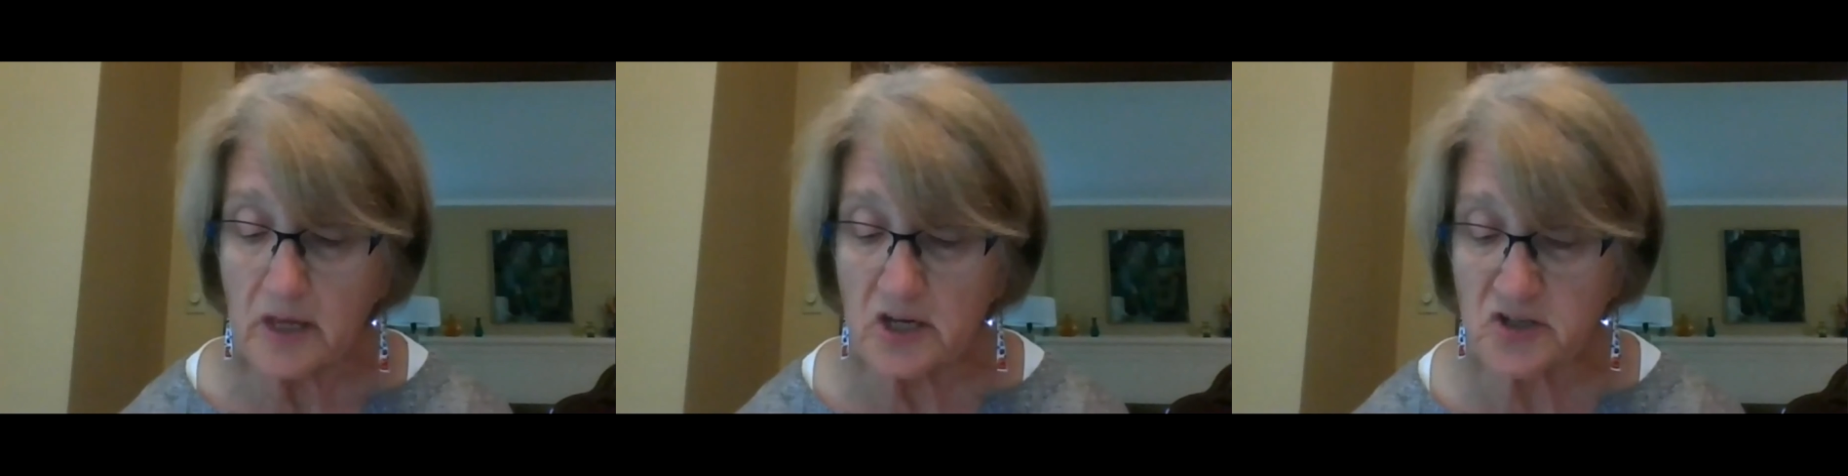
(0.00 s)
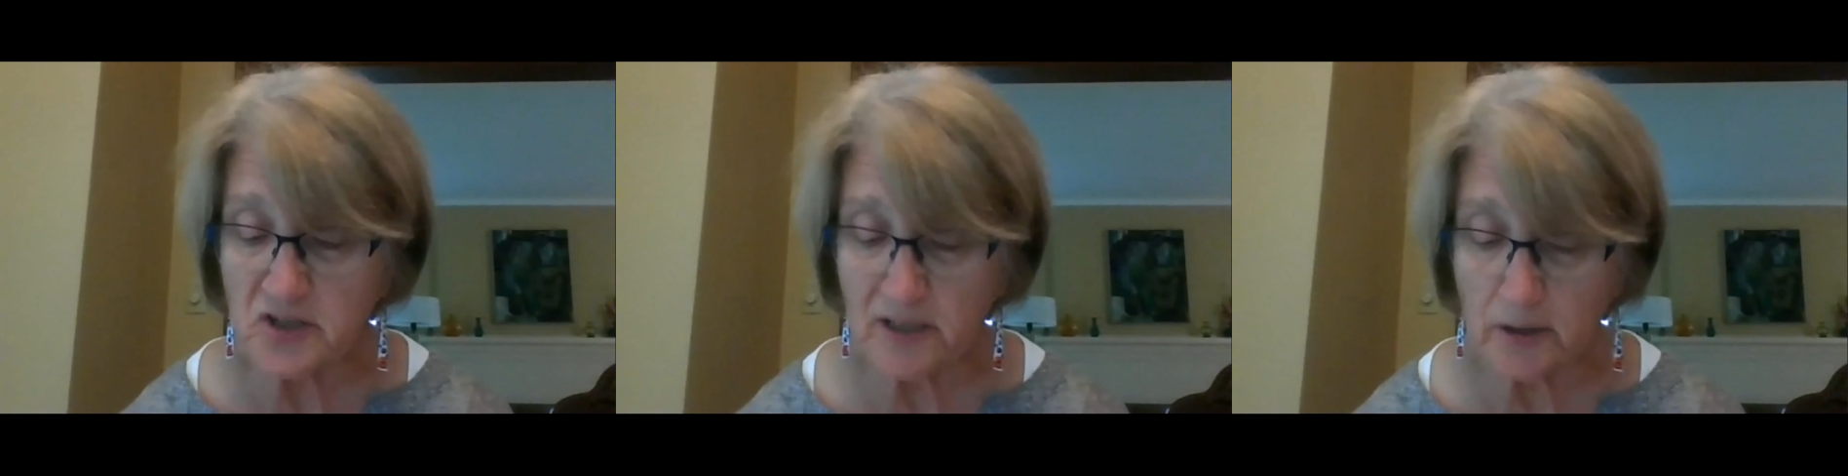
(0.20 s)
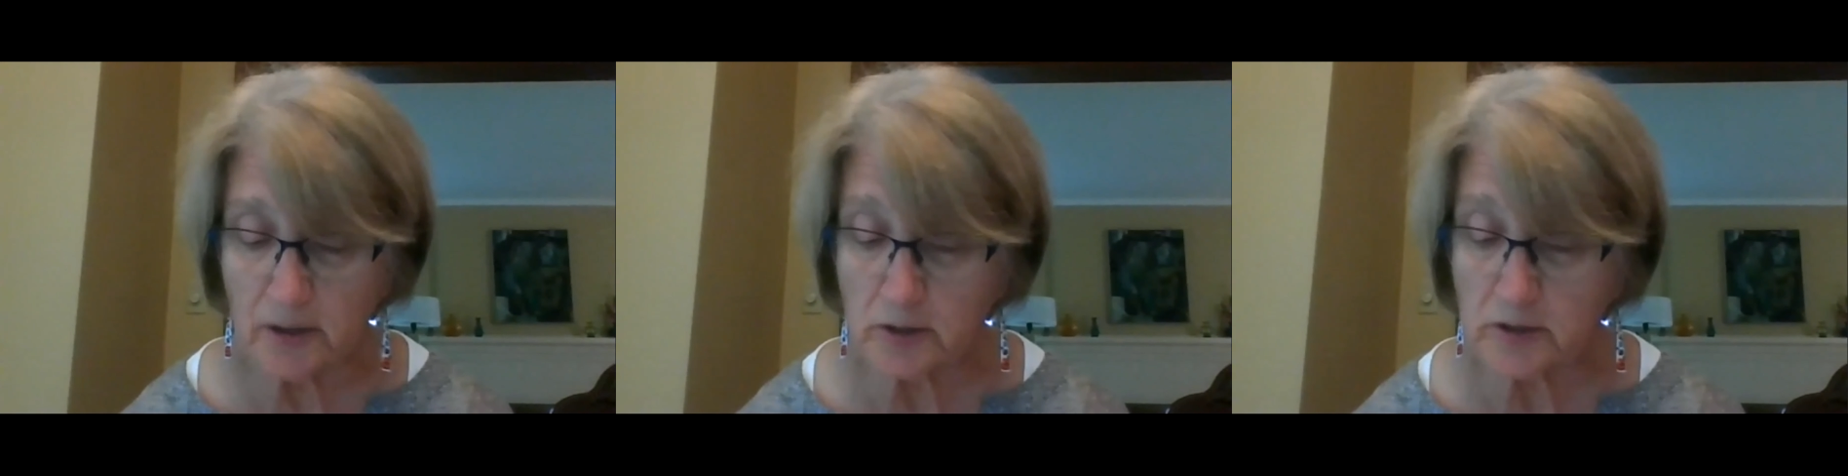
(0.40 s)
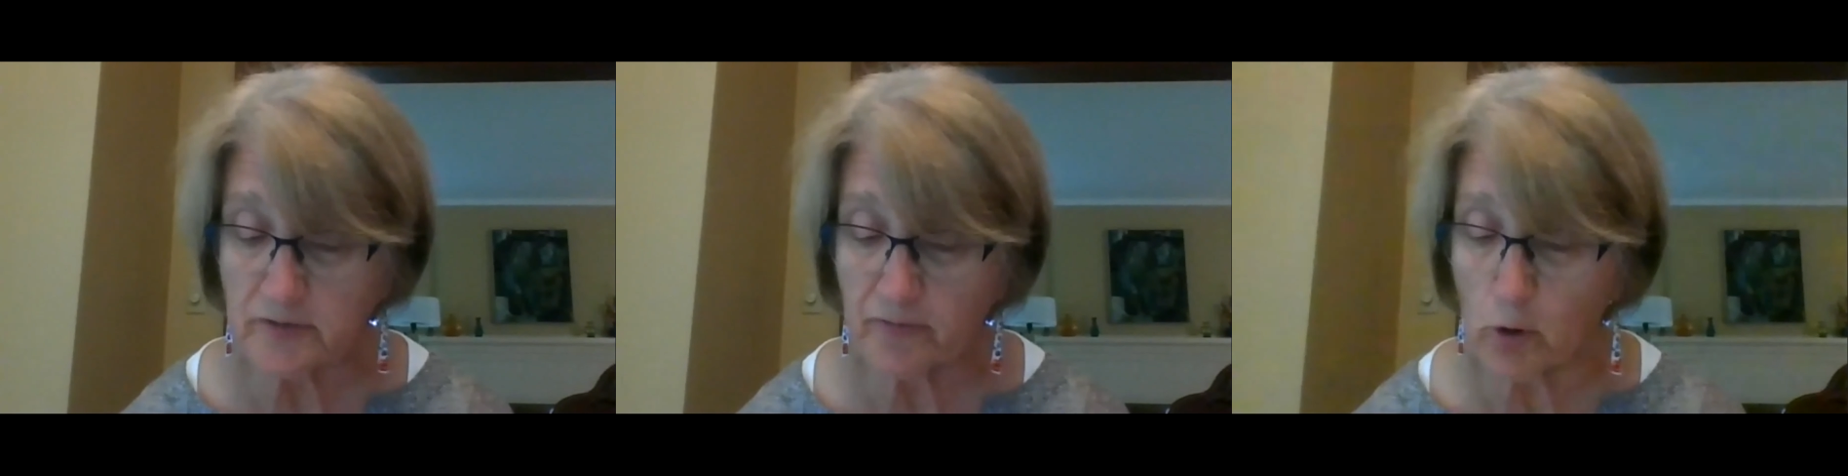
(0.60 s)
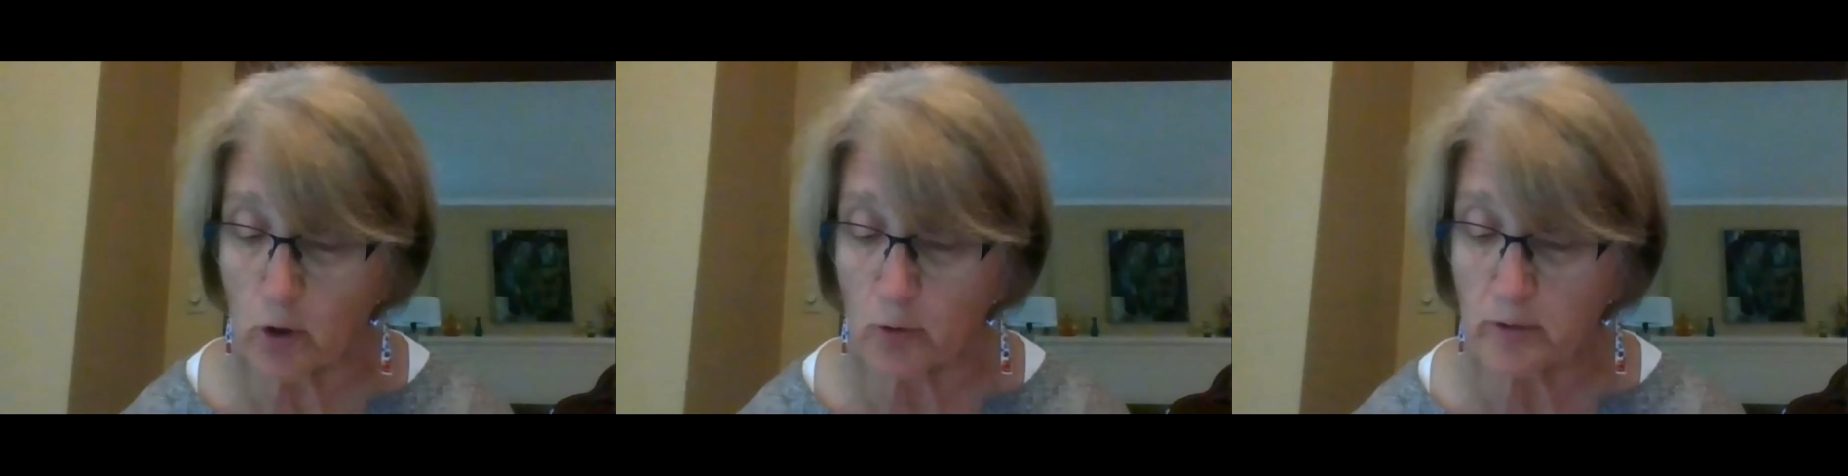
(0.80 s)
She looks
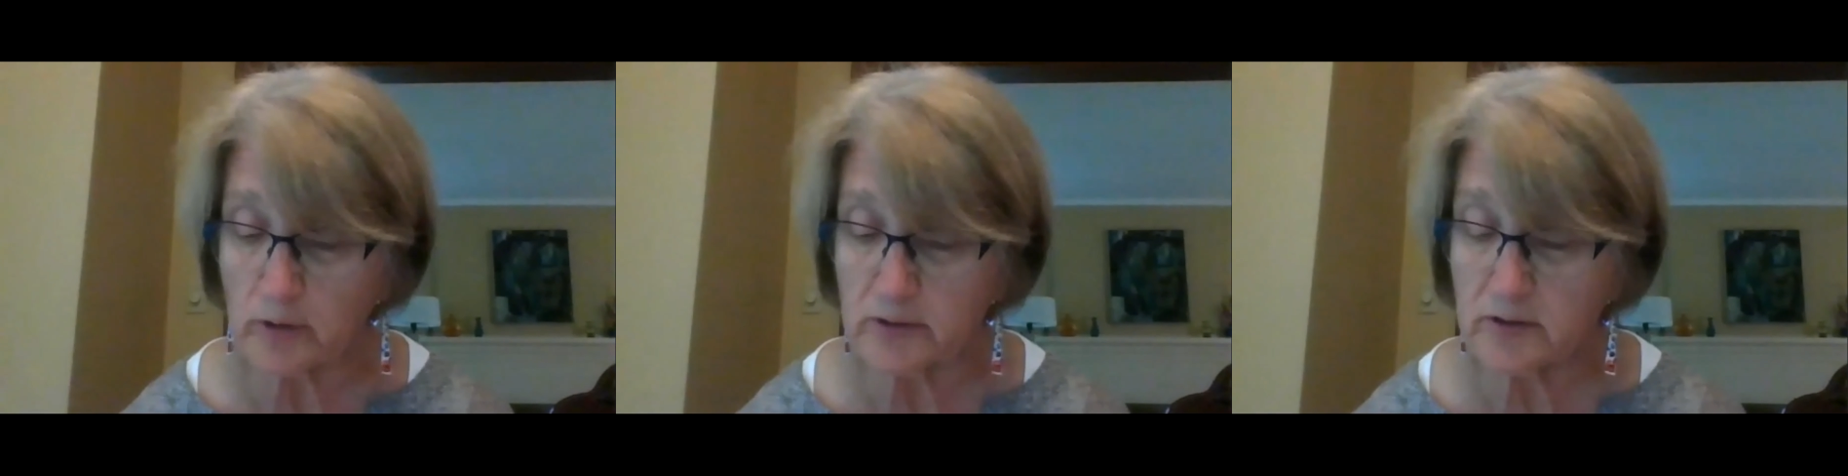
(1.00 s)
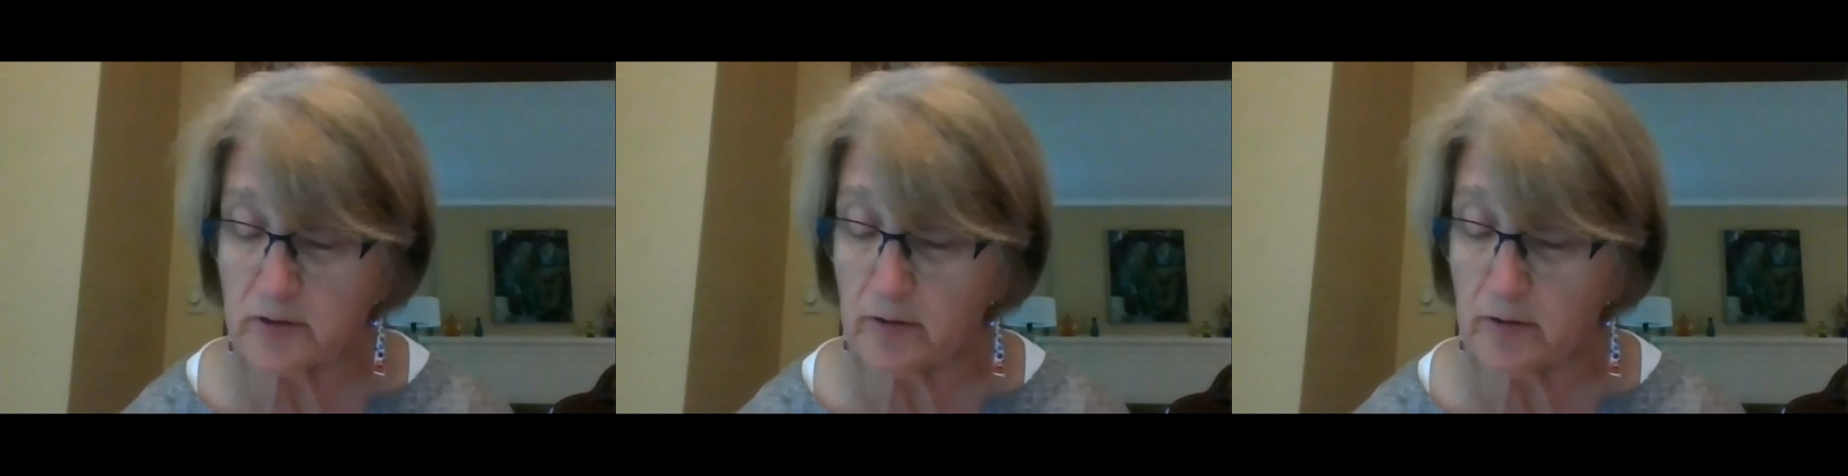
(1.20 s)
forward